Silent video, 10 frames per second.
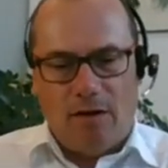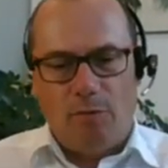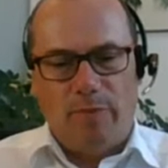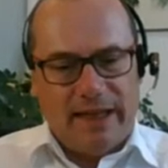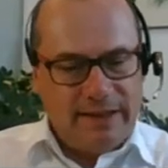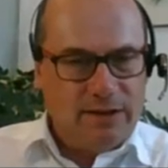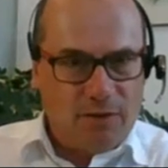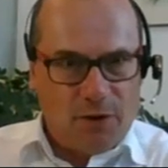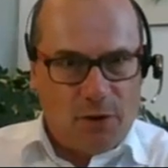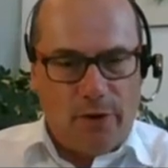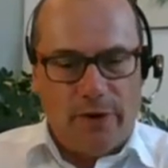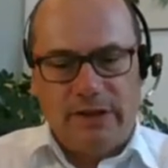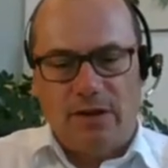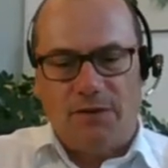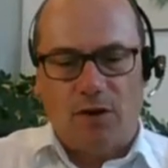on basis of the
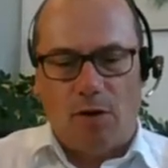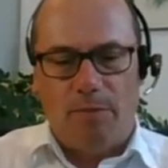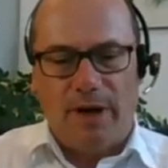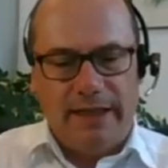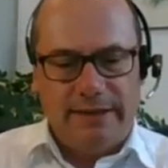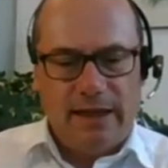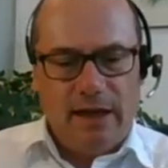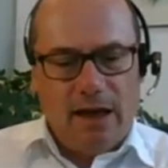earnings of the companies